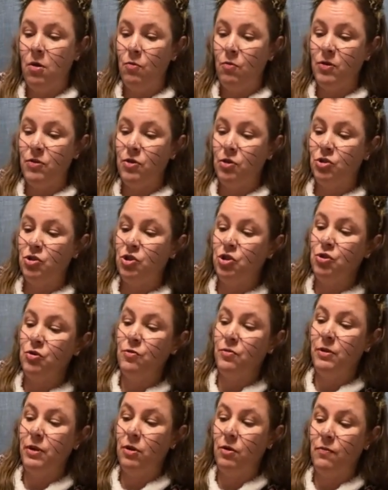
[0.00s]
with their two
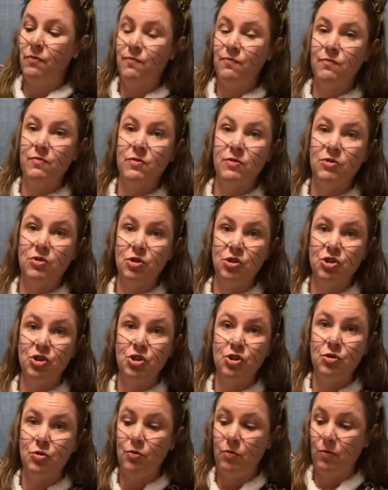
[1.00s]
little, their
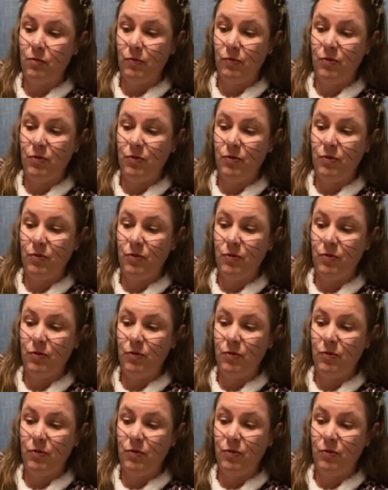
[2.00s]
two